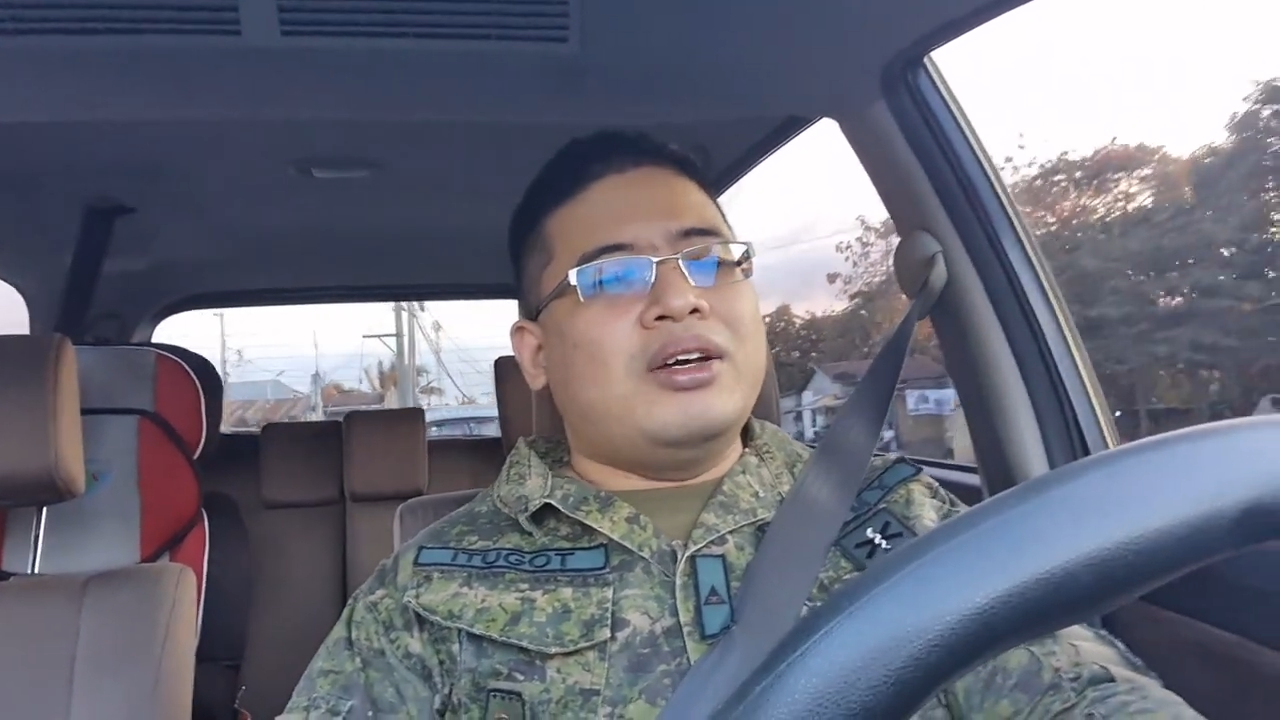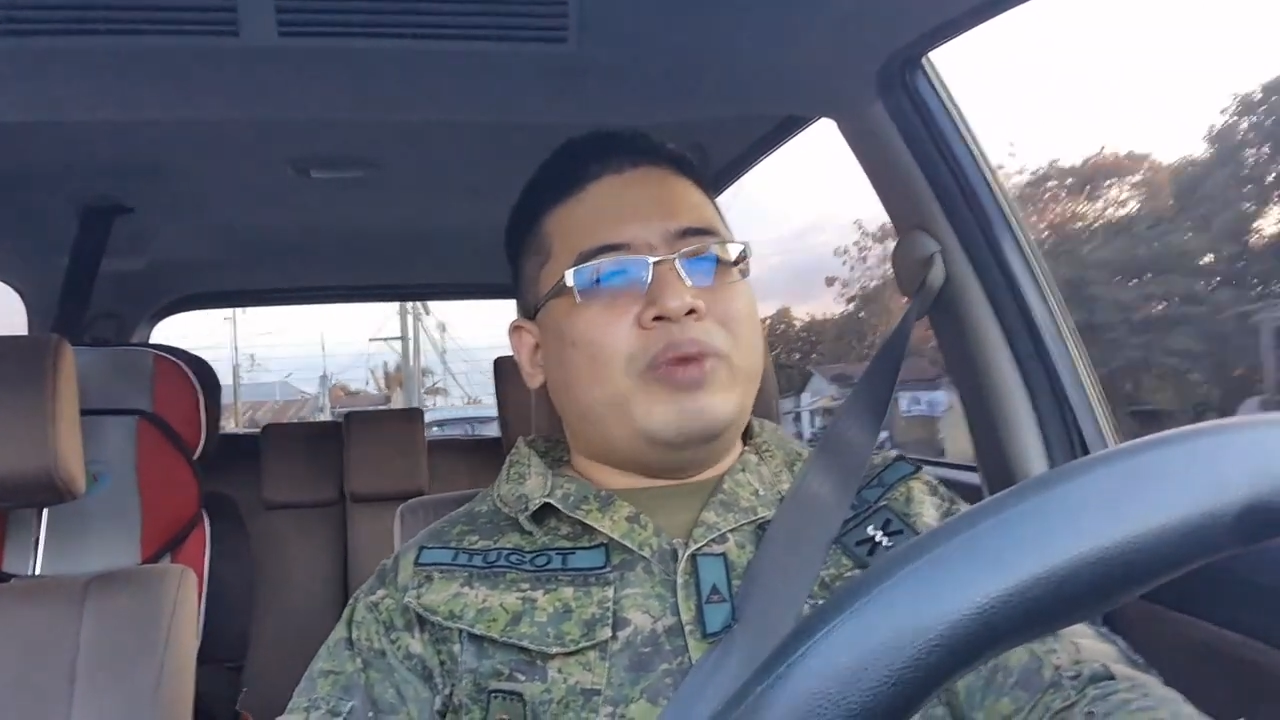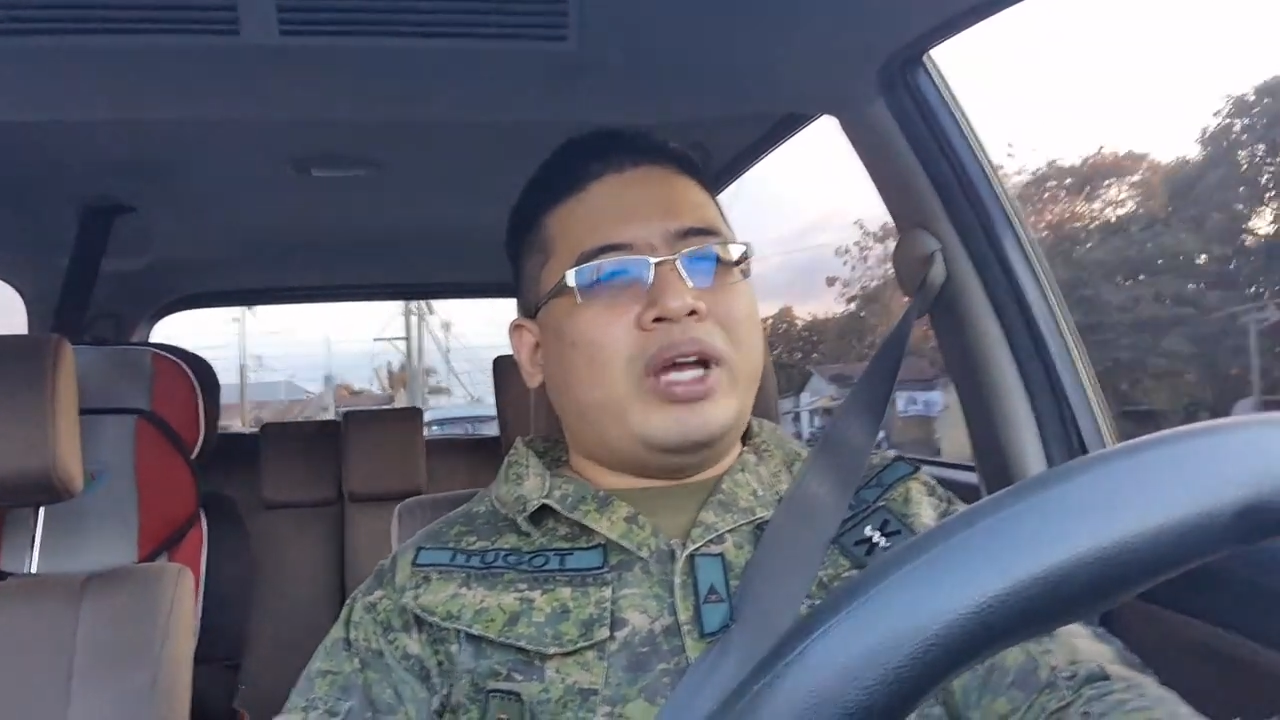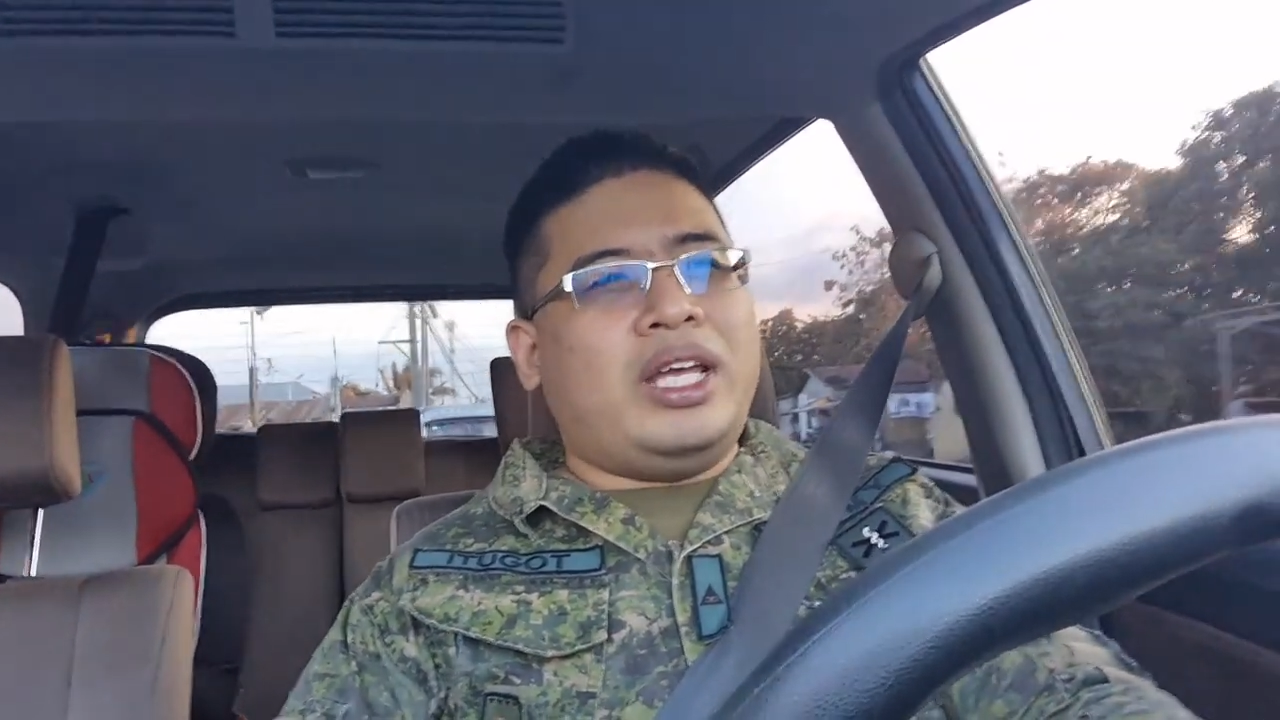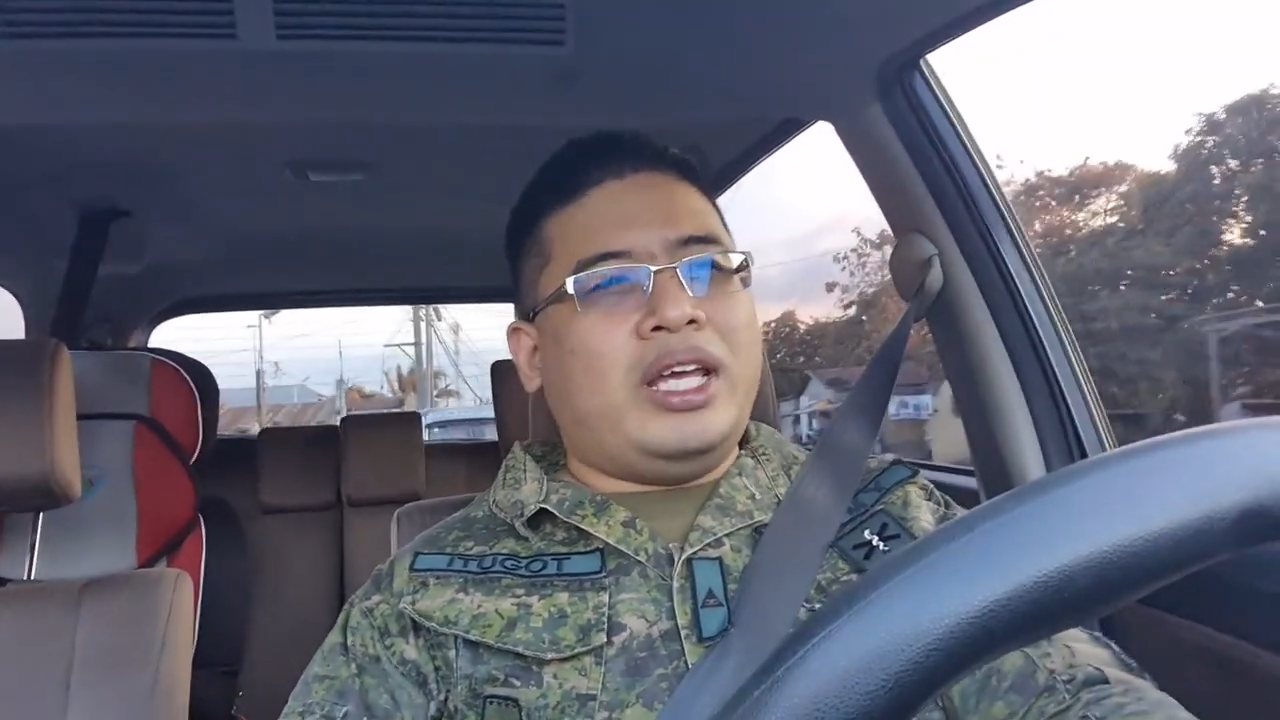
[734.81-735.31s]

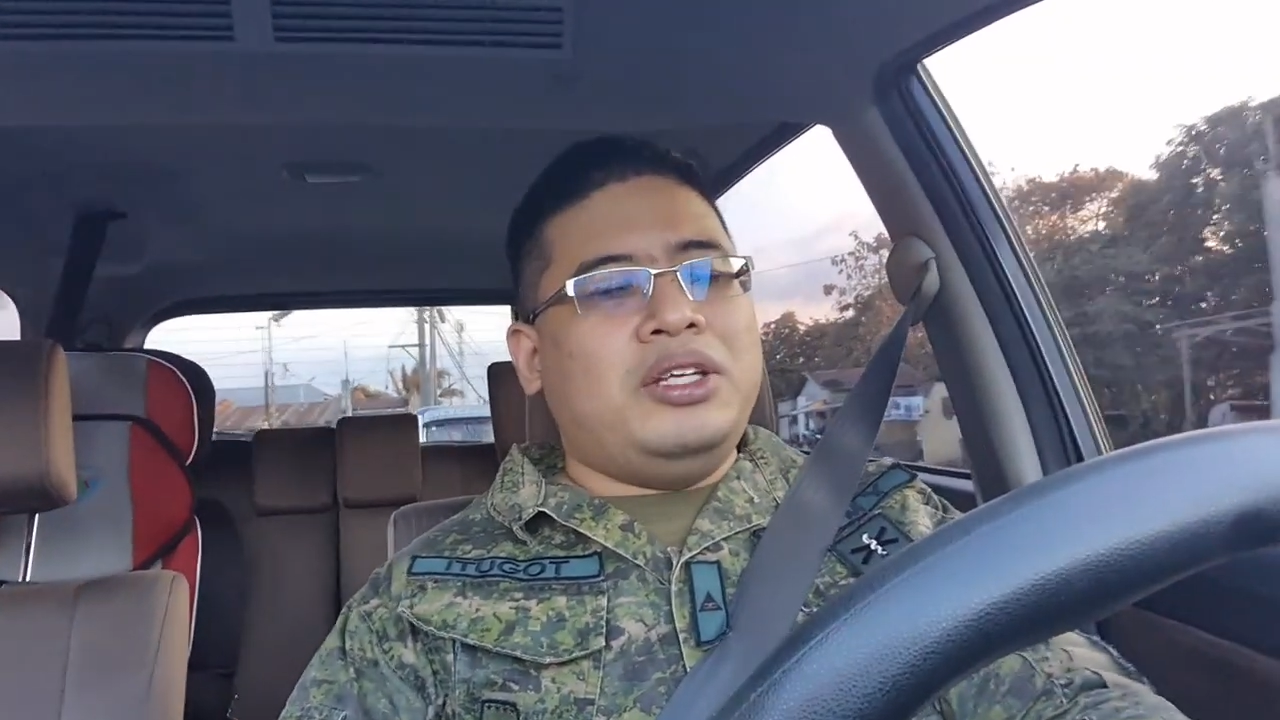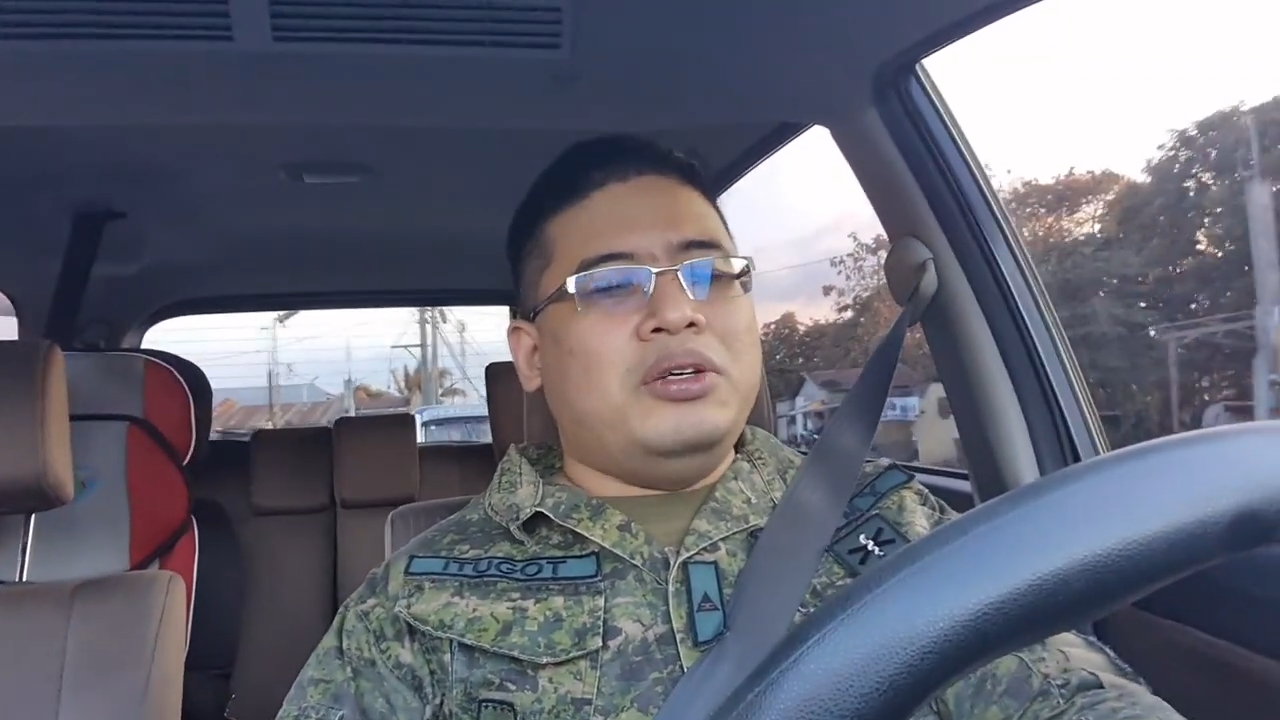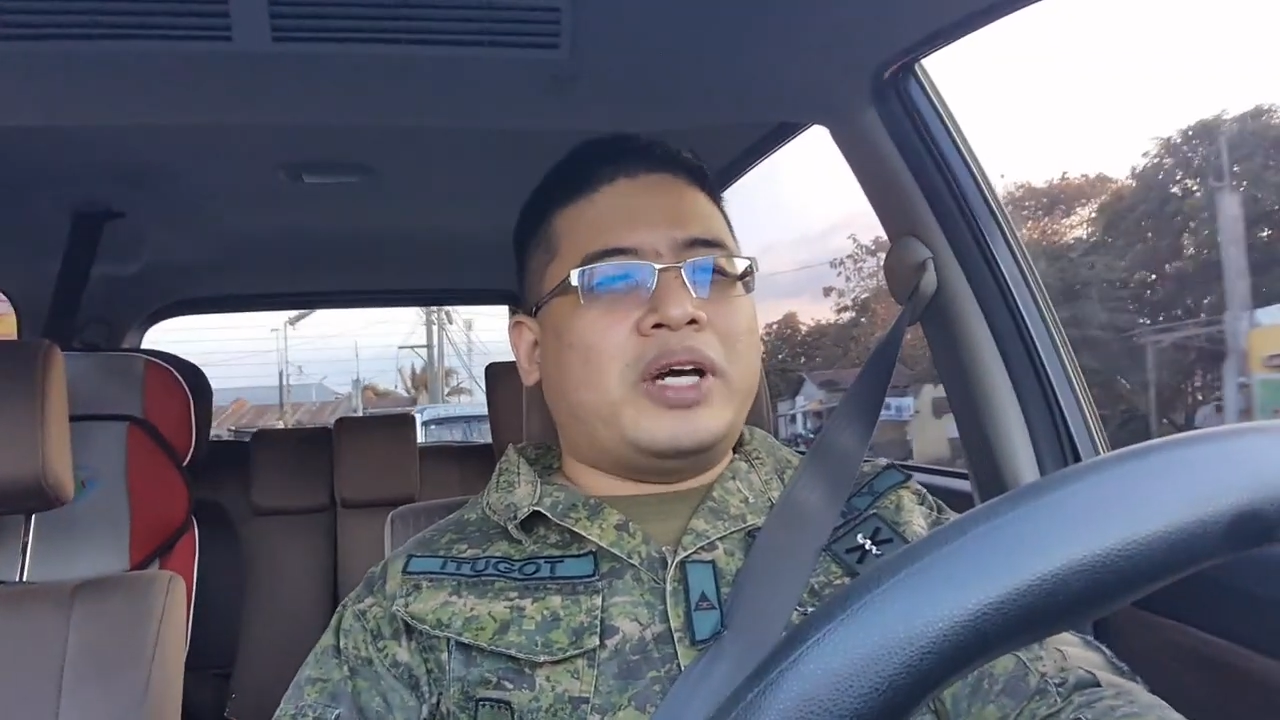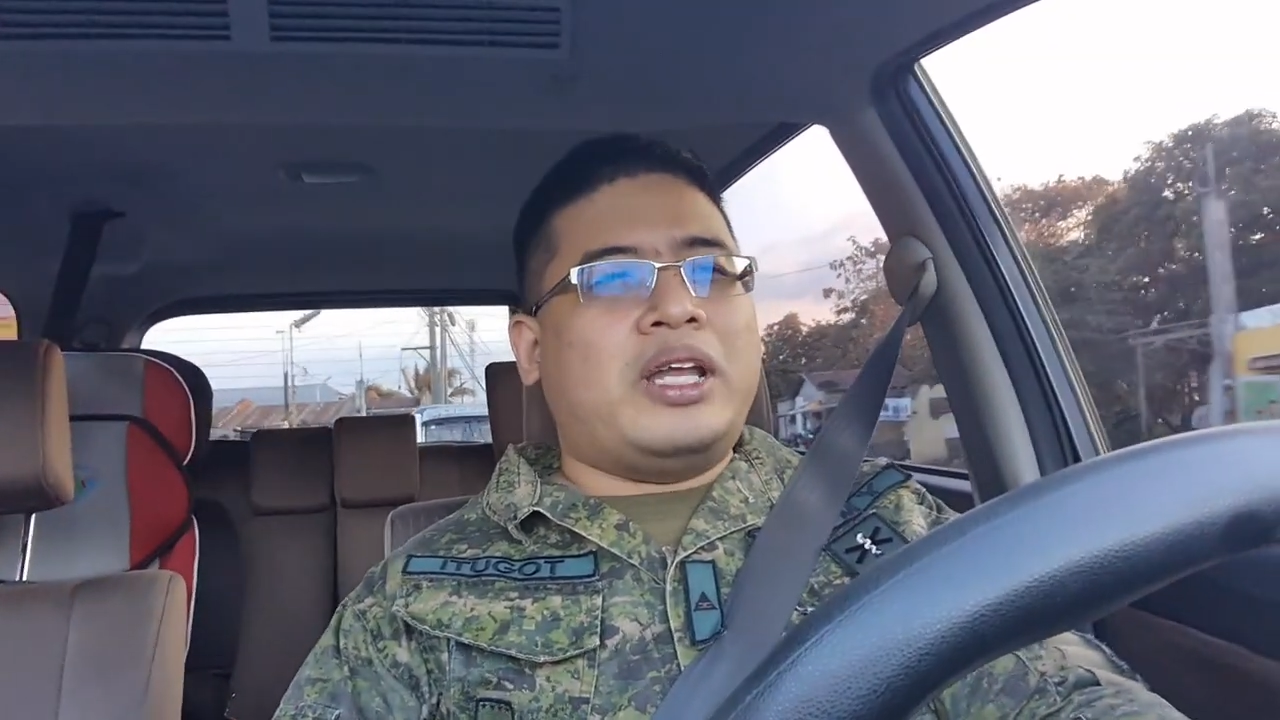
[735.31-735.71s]
wherein you